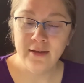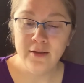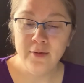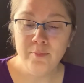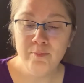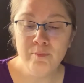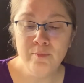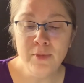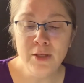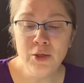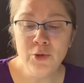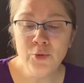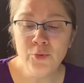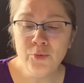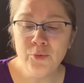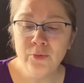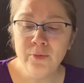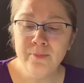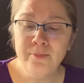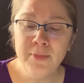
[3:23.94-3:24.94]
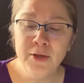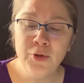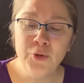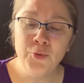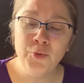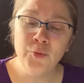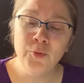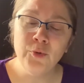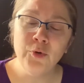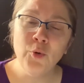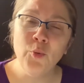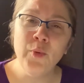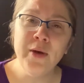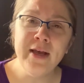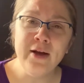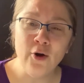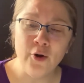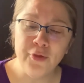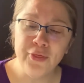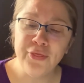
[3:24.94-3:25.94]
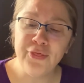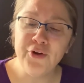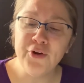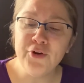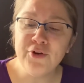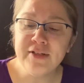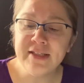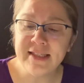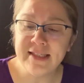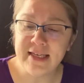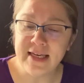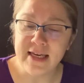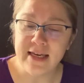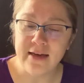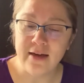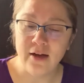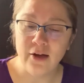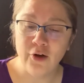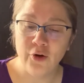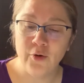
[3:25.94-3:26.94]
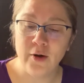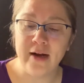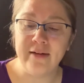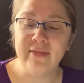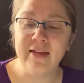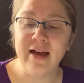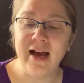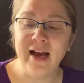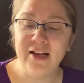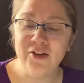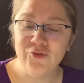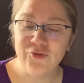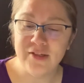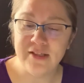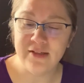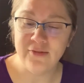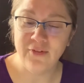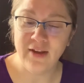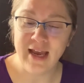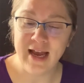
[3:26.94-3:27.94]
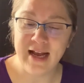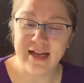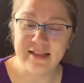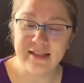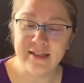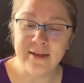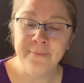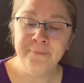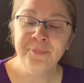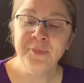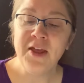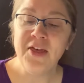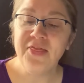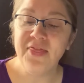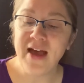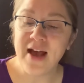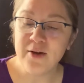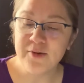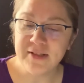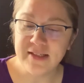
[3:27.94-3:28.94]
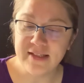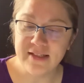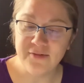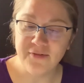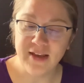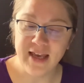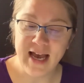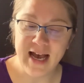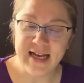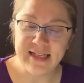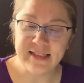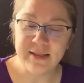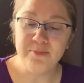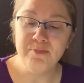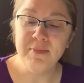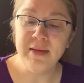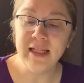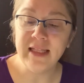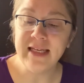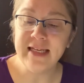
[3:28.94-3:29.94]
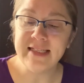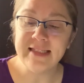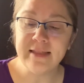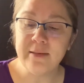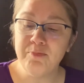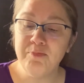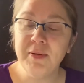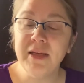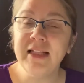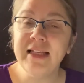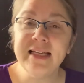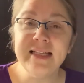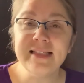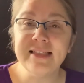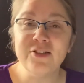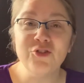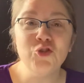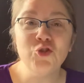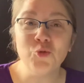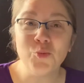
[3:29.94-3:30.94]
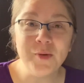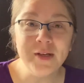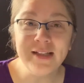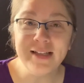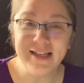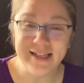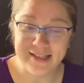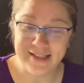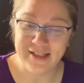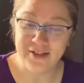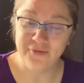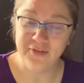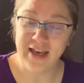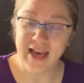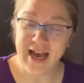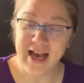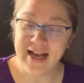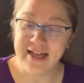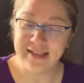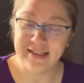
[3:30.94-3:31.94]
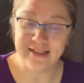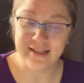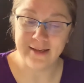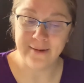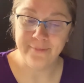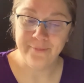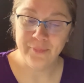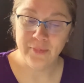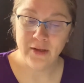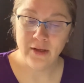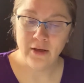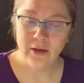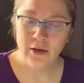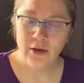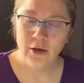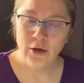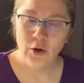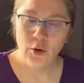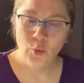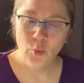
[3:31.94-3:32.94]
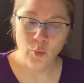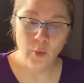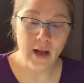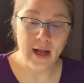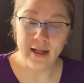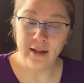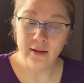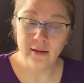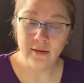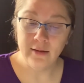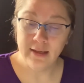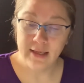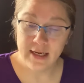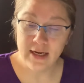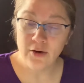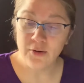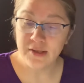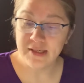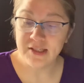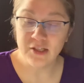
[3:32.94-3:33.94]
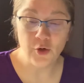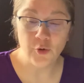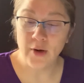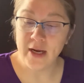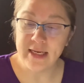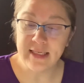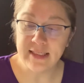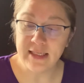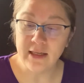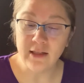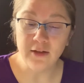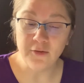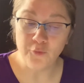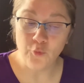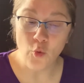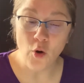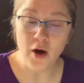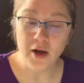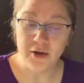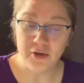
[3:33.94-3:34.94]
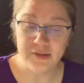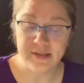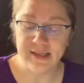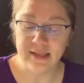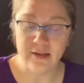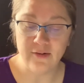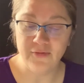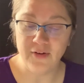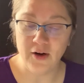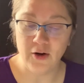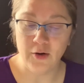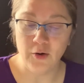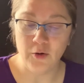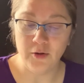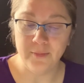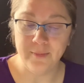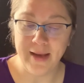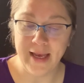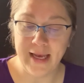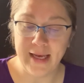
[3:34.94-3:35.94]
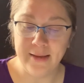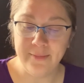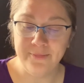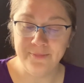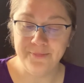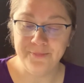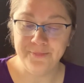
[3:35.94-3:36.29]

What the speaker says: "Mew, mew, we are thirsty," cried the hundreds of cats, thousands of cats, millions and billions and trillions of cats. "Well, here is a great deal of water," said the very old man.